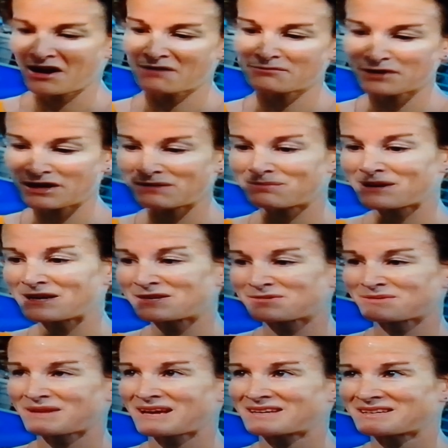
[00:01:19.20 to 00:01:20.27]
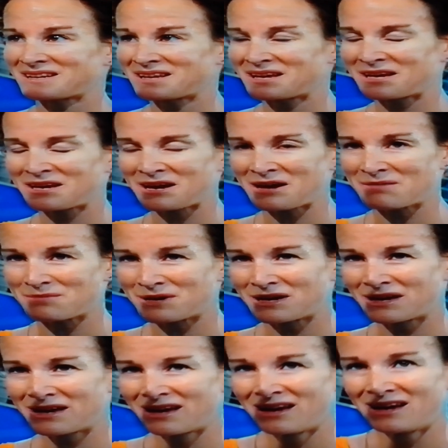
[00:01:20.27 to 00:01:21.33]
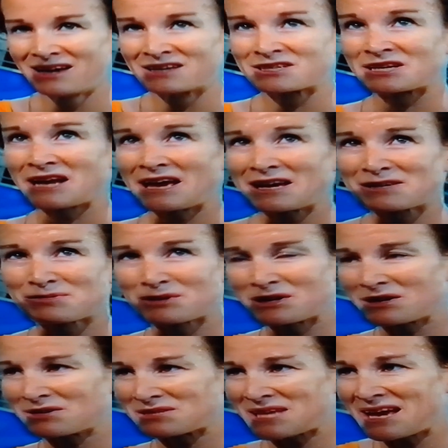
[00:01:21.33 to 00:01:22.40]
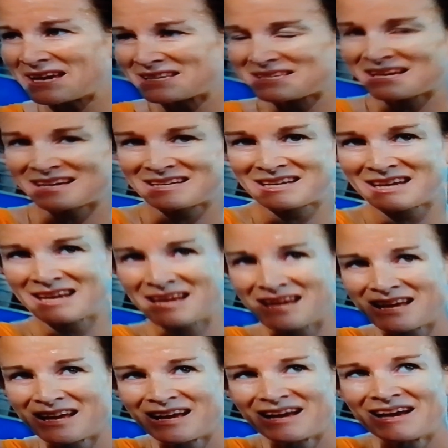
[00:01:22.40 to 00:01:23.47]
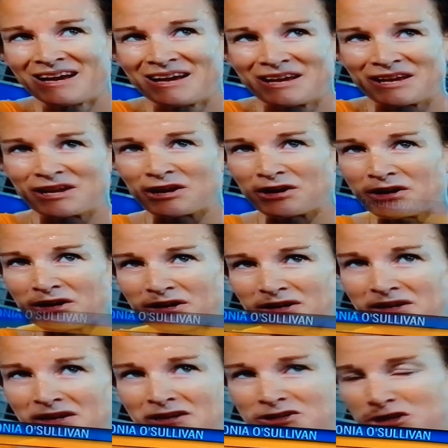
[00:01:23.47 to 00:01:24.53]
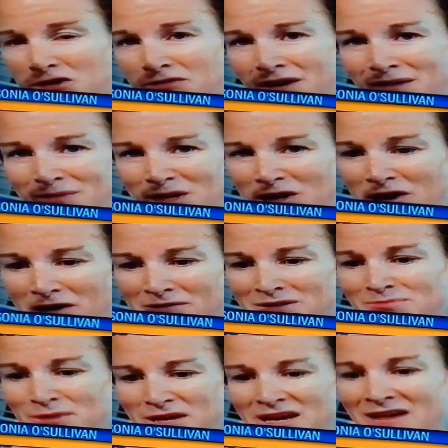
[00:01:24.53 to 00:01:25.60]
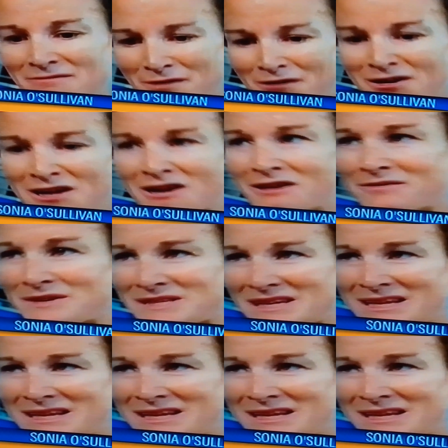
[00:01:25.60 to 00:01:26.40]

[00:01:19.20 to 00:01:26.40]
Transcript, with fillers: Yeah, I'm really pleased with that. I think um, today is one of those days that, you know, you shouldn't really be nervous, but you get very nervous.